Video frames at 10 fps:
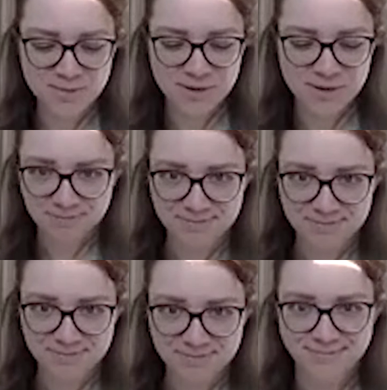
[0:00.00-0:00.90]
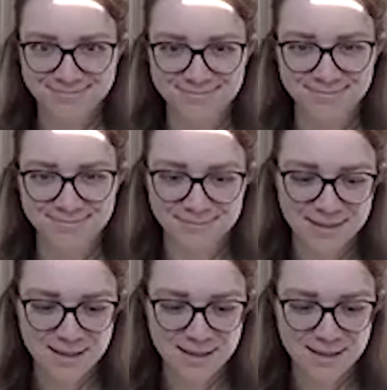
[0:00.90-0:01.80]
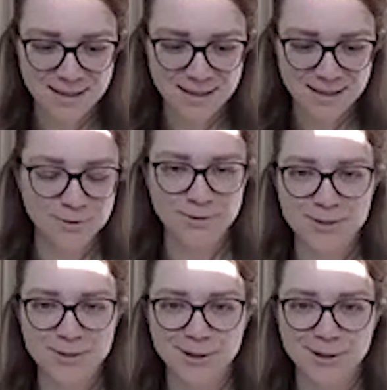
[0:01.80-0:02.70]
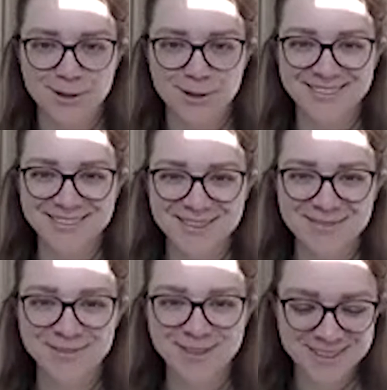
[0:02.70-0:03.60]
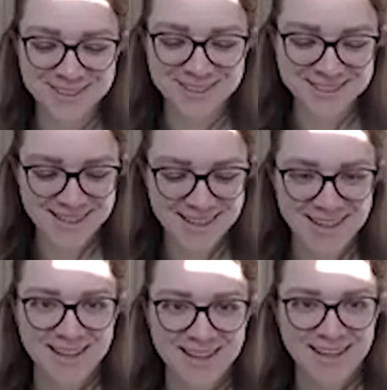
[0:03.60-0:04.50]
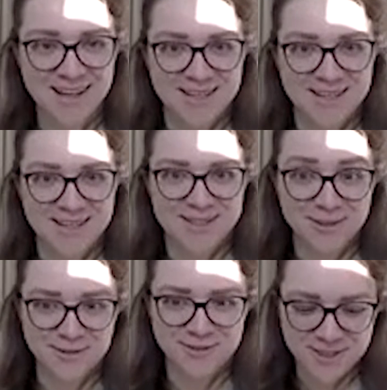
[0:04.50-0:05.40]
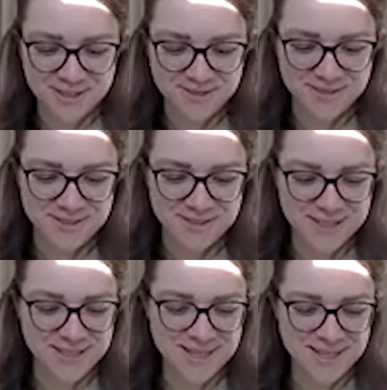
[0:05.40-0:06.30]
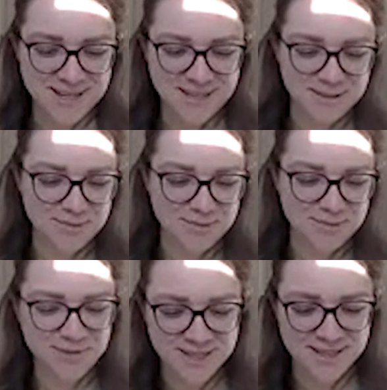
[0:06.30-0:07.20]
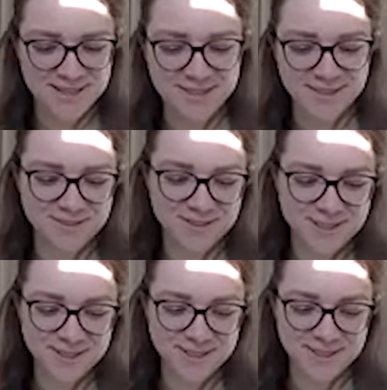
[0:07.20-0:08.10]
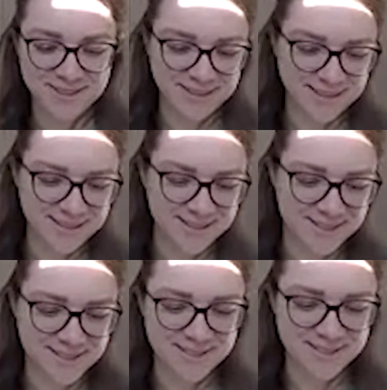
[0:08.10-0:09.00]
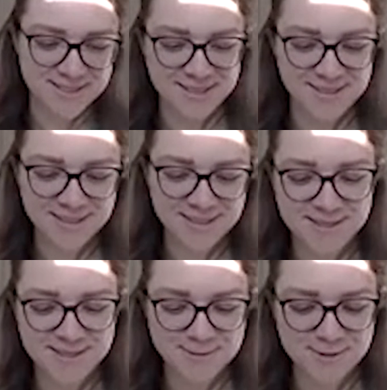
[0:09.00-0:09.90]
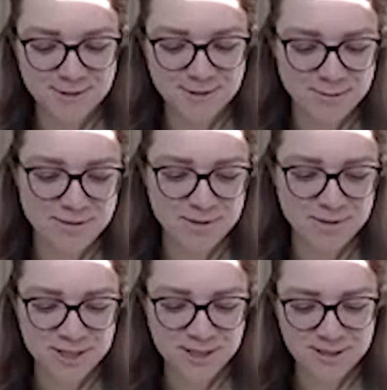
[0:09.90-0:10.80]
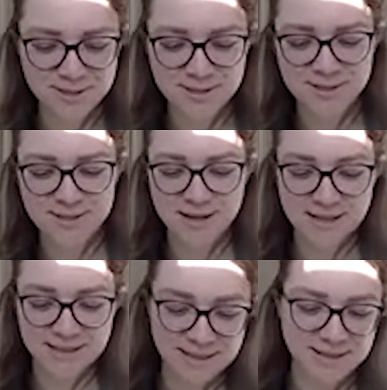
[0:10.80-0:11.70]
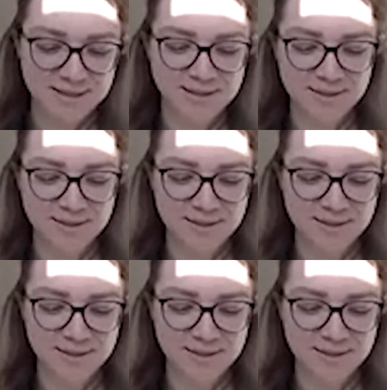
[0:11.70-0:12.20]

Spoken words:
It's pretty much a lot of what's going on with computers. So the official definition is that in computer science, artificial intelligence is intelligence demonstrated by machines, unlike